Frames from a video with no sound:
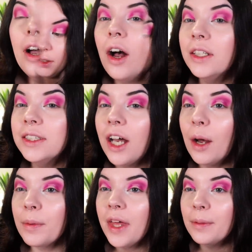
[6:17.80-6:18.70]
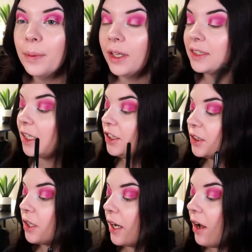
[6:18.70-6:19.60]
On top of that place I
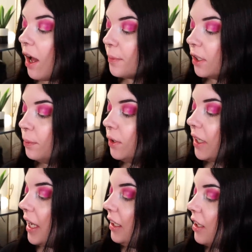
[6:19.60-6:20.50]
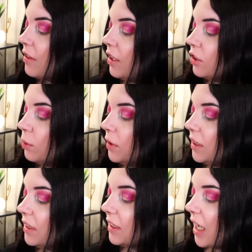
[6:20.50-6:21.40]
just cut out, I'm going to put Candy Cathedral,
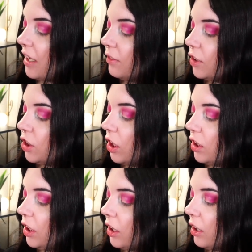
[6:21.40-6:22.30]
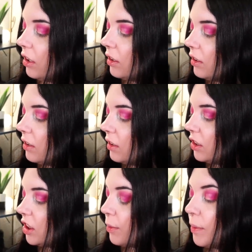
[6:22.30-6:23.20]
which is this kind of a chunkier
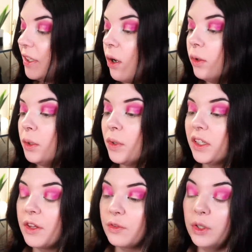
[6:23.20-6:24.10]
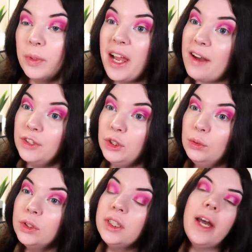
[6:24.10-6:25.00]
shimmer, but the only one of the 3 we haven't
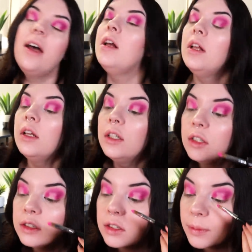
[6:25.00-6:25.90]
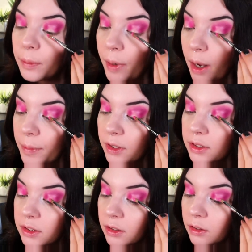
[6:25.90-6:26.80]
used yet. So I'm going to pop
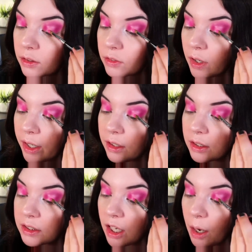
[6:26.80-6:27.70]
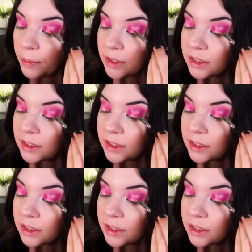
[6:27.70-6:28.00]
this right on top.